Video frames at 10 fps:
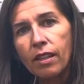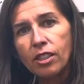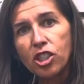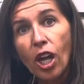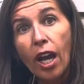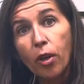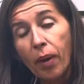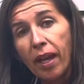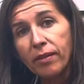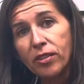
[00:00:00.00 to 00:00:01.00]
the shock
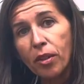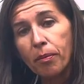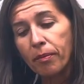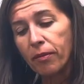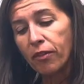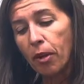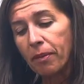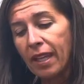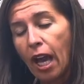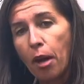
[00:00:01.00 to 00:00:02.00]
waves from
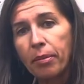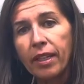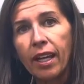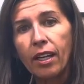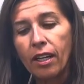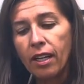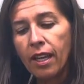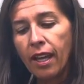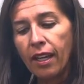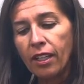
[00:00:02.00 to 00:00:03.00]
the applicator
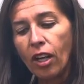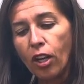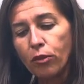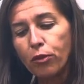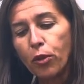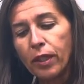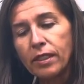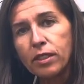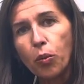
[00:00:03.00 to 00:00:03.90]
in an unfocused,